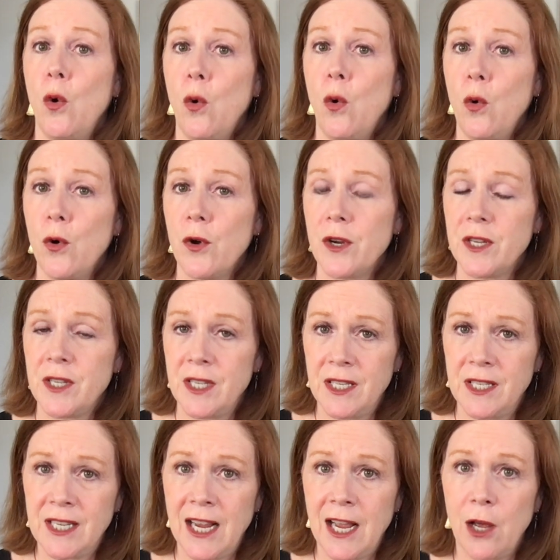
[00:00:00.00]
or to
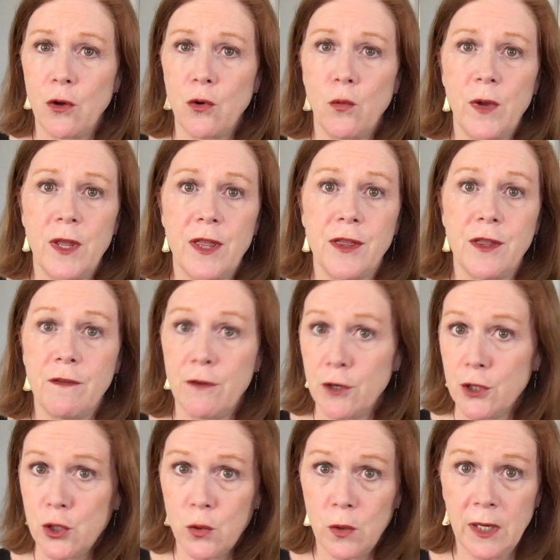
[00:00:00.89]
sit down with the
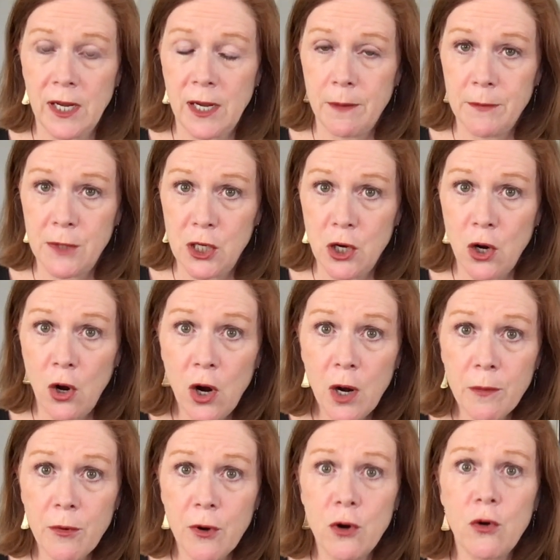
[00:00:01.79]
virtual
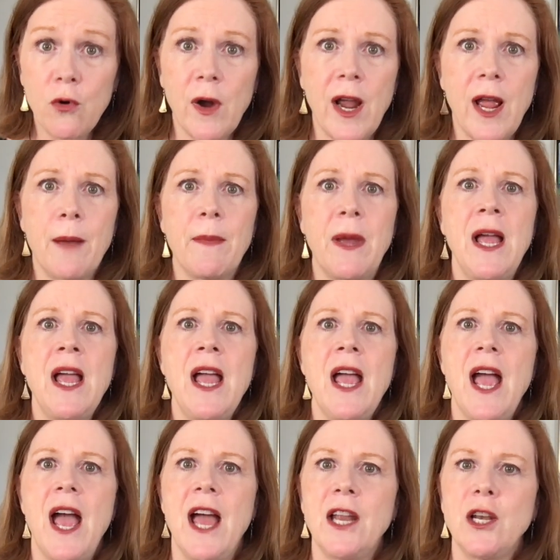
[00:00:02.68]
EMDR program
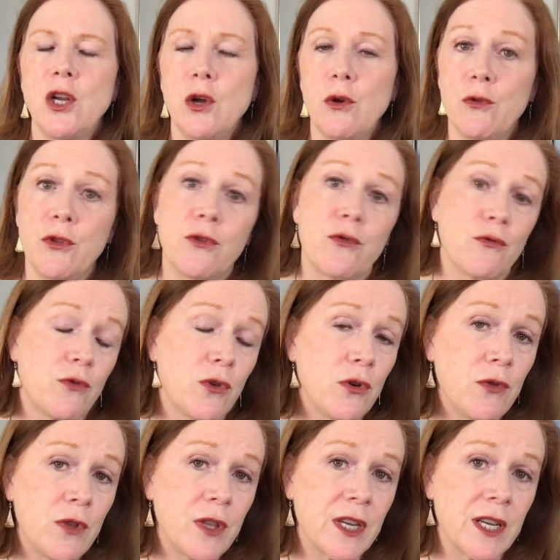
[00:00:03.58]
and go
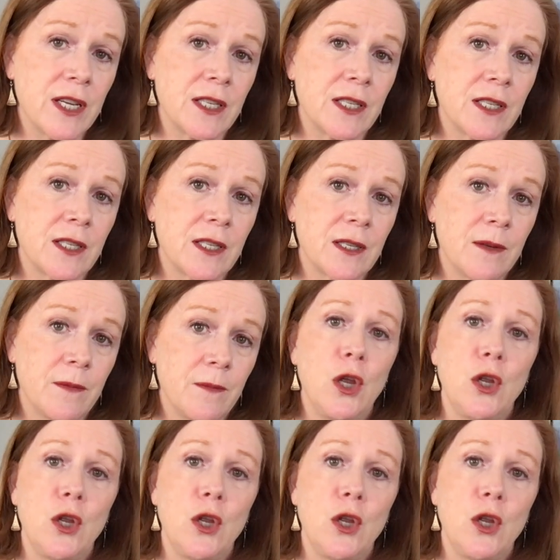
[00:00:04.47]
through this,